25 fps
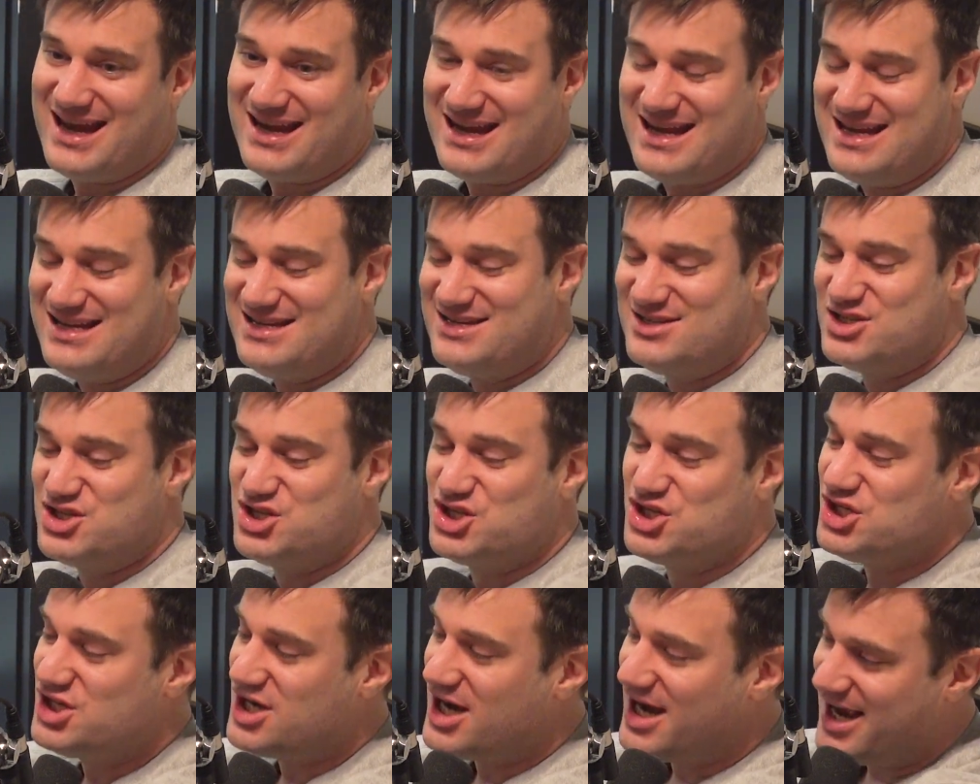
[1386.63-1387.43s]
and he
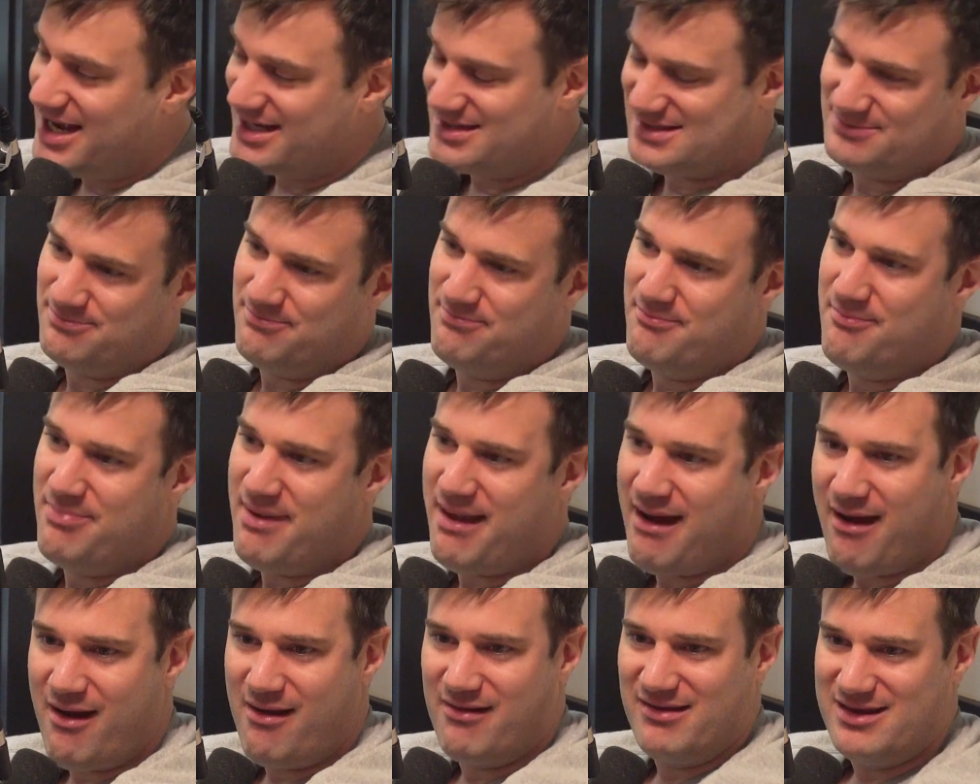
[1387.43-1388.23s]
just
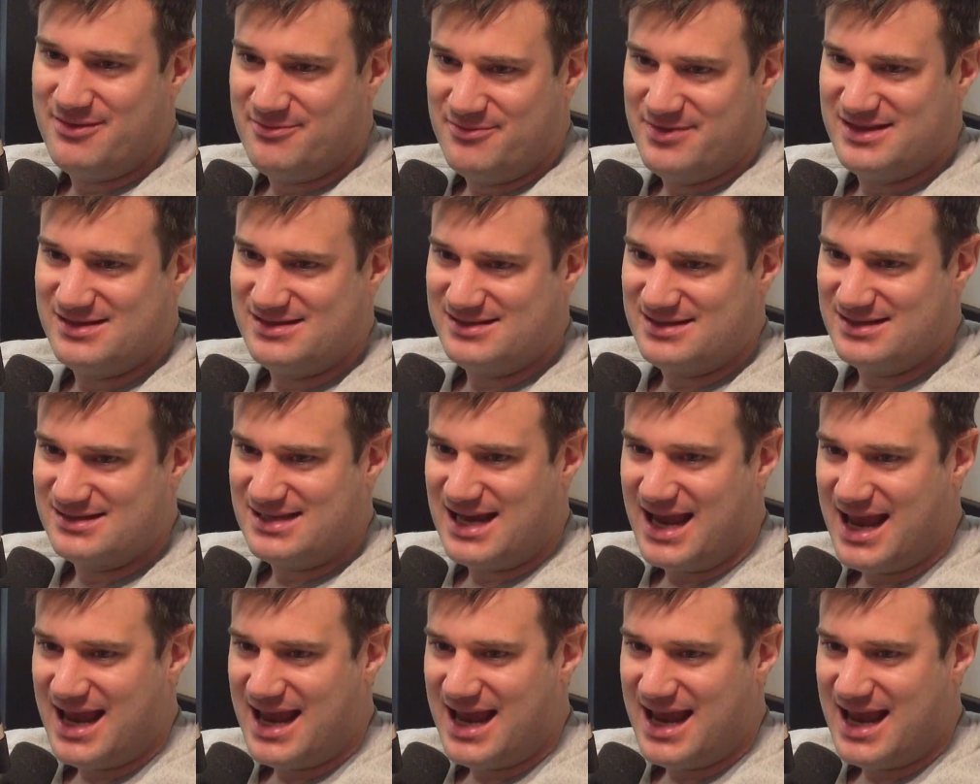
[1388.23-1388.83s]
barely missed his